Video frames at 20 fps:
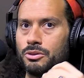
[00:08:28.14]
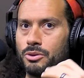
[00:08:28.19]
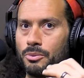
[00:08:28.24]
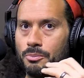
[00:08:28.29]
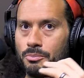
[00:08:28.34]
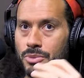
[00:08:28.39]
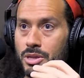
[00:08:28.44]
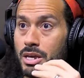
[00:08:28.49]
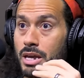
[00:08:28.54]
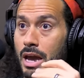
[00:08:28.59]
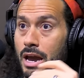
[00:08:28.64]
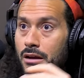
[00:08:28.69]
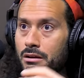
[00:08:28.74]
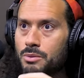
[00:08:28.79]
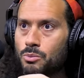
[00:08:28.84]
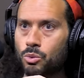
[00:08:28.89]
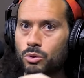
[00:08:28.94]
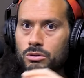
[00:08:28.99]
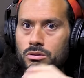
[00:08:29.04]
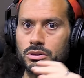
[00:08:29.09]
the, the
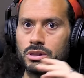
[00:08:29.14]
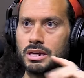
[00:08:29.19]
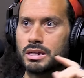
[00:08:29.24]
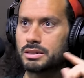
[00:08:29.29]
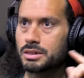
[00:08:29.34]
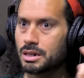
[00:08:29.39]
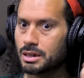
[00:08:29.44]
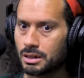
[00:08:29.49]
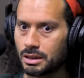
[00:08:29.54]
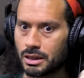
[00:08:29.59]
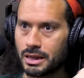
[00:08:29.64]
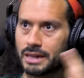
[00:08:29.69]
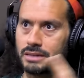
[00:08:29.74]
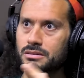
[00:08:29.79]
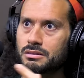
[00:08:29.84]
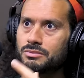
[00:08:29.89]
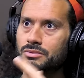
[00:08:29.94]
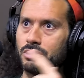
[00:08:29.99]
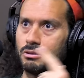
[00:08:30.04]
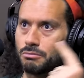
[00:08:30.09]
Arab world is
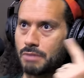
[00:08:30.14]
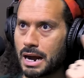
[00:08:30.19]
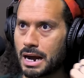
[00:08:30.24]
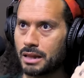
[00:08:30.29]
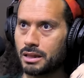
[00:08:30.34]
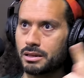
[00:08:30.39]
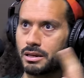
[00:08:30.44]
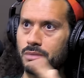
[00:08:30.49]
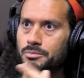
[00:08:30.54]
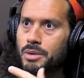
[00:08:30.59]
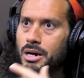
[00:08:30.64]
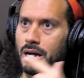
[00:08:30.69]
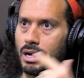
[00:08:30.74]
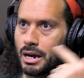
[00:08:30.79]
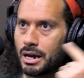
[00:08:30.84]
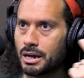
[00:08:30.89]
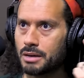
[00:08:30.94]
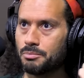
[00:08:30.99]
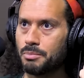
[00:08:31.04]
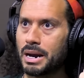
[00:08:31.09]
collectively rallying
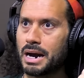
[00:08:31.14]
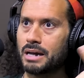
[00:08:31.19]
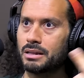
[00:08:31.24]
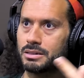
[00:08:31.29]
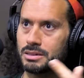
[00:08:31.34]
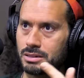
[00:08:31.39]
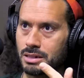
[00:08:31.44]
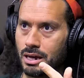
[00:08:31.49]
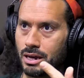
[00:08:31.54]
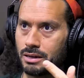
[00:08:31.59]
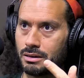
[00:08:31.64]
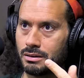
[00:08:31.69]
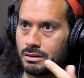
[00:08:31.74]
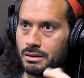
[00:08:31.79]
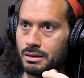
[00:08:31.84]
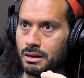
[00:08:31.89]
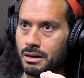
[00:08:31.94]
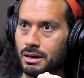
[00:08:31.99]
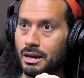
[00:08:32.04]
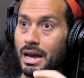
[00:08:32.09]
behind Palestine.
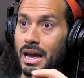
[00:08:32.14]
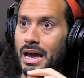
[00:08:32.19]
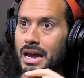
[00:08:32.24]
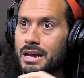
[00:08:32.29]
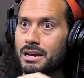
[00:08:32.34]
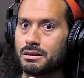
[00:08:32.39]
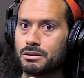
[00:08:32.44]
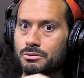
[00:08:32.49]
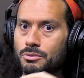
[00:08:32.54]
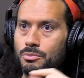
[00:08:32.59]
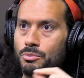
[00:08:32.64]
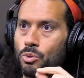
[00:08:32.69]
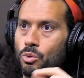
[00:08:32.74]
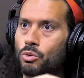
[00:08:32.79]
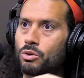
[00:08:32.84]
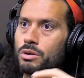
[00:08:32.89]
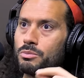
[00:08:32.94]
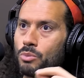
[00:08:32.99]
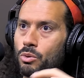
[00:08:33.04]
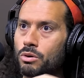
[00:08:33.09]
And
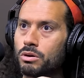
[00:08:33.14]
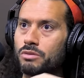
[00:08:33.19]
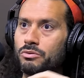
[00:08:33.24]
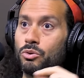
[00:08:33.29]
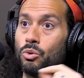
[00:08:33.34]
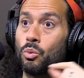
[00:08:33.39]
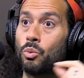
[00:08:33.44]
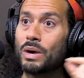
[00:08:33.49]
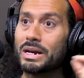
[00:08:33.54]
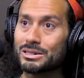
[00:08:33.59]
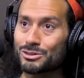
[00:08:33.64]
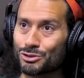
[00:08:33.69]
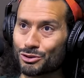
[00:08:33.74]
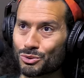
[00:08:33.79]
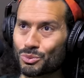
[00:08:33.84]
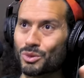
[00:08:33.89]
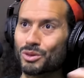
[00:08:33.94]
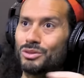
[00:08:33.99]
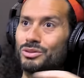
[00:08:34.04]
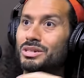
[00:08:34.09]
more and more of the
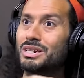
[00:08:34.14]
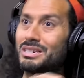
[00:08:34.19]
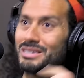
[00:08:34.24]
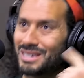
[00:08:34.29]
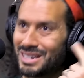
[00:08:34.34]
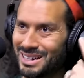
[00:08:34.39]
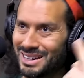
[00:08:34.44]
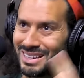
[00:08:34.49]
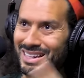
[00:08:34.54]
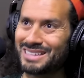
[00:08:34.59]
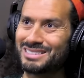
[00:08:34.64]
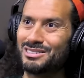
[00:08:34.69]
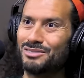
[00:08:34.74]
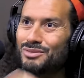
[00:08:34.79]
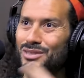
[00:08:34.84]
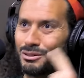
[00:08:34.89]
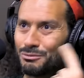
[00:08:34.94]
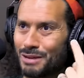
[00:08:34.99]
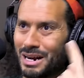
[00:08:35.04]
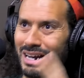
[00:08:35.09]
Western world is
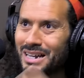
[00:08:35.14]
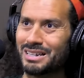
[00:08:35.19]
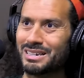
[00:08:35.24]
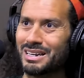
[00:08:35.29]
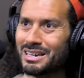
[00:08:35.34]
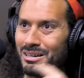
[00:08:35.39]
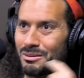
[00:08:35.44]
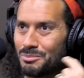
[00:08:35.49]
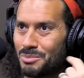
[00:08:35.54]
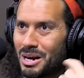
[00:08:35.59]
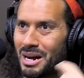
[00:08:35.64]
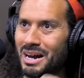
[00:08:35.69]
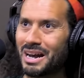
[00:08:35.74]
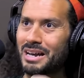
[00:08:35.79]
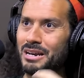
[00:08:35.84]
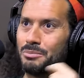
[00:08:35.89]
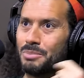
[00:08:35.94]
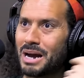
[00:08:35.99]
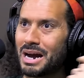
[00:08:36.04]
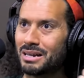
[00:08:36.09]
collectively rallying
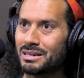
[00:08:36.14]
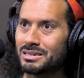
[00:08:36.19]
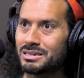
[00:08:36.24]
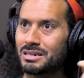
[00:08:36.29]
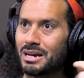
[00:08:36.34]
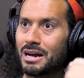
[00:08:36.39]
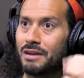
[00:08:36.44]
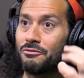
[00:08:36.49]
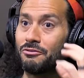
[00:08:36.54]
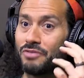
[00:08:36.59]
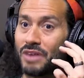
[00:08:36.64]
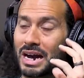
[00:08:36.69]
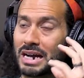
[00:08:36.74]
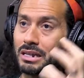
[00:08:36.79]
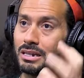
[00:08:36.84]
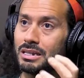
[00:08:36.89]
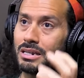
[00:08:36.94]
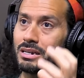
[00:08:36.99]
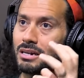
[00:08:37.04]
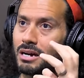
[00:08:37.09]
behind Palestine,
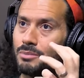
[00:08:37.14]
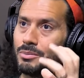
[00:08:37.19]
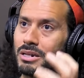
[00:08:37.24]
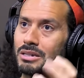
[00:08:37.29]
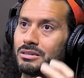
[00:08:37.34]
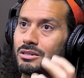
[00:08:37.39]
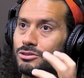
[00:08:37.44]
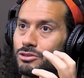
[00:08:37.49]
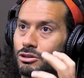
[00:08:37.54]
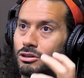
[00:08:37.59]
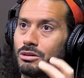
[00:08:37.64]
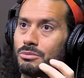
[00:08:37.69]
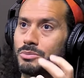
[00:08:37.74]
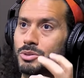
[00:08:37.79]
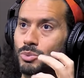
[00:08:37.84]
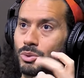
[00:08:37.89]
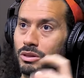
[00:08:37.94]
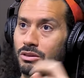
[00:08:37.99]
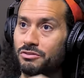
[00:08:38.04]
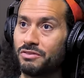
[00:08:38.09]
finally coming to
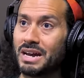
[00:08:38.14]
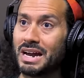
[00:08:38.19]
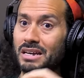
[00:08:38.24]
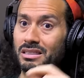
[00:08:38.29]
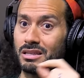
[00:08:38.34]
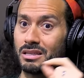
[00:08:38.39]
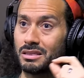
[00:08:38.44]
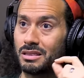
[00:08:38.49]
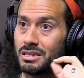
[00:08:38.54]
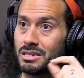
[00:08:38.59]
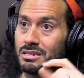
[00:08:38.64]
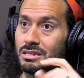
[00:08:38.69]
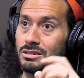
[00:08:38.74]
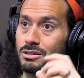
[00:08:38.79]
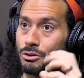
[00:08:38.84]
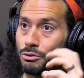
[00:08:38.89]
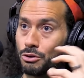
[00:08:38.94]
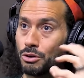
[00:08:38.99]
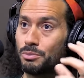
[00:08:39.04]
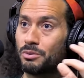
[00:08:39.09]
terms with the fact that this
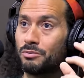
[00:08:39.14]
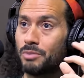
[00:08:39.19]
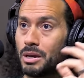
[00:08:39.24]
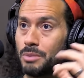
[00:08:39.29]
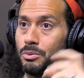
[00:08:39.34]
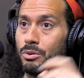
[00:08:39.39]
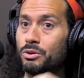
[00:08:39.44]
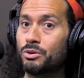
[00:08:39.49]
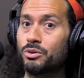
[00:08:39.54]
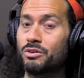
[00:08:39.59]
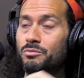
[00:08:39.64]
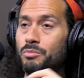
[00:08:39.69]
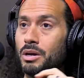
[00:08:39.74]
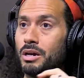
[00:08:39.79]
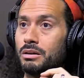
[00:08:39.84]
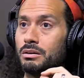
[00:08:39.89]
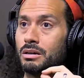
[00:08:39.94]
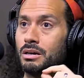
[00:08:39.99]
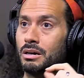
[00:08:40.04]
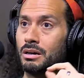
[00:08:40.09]
is a group of people who have
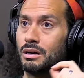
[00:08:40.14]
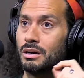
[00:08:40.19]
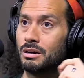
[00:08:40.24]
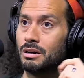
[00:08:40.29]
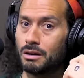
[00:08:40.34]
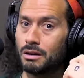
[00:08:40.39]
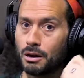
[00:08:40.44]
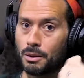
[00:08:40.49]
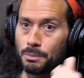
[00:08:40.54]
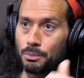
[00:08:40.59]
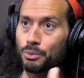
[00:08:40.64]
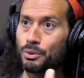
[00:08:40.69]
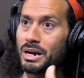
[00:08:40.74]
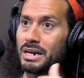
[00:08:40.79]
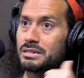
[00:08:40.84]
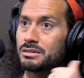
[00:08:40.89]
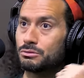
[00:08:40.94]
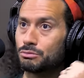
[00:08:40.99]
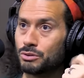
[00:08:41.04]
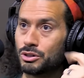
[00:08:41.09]
been
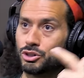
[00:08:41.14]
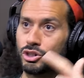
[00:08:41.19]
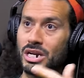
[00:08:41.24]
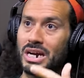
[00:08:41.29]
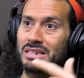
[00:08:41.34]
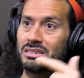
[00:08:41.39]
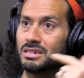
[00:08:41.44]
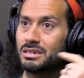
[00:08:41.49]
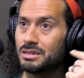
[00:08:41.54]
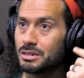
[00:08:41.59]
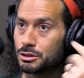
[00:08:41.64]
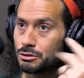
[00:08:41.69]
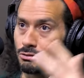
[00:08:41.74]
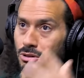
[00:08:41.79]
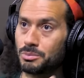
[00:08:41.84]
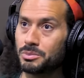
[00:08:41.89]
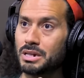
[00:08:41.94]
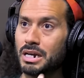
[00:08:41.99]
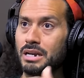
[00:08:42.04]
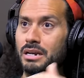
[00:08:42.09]
oppressed, rejected,
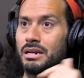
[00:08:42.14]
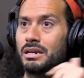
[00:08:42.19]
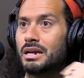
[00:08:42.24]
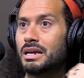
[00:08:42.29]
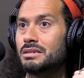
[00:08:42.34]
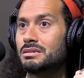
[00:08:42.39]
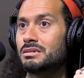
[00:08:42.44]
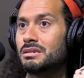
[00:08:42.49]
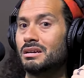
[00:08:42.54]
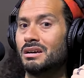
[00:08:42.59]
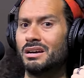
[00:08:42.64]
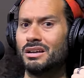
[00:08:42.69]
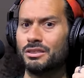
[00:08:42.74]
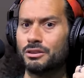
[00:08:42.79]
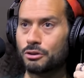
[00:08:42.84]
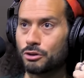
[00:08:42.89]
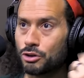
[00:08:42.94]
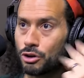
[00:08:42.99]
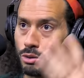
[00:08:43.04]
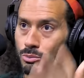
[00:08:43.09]
discriminated against.
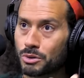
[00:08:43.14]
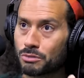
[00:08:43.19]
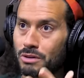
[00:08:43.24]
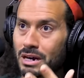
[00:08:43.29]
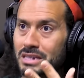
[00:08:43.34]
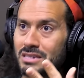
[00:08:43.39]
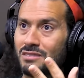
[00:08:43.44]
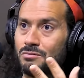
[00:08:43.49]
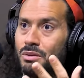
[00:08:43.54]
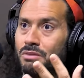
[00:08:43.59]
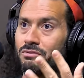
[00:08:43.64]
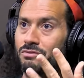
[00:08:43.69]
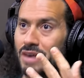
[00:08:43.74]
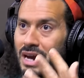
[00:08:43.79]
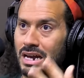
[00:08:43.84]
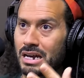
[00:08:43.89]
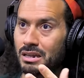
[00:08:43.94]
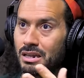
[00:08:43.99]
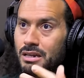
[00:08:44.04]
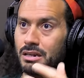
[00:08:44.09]
Their human rights have been
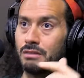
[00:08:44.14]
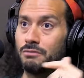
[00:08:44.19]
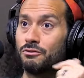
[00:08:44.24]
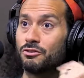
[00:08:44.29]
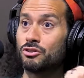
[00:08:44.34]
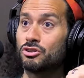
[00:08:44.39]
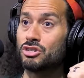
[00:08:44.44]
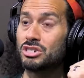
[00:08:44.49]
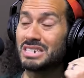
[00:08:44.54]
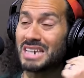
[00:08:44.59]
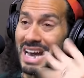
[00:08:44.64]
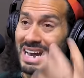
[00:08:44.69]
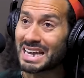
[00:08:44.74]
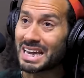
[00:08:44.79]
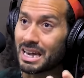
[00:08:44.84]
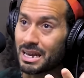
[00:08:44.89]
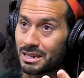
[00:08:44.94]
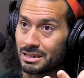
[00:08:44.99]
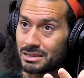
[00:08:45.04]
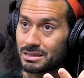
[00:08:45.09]
violated for
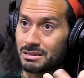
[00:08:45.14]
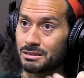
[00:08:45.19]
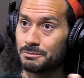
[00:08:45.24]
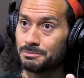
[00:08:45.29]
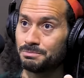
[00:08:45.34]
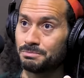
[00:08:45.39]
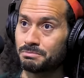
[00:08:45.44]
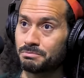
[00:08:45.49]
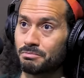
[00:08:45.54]
decades.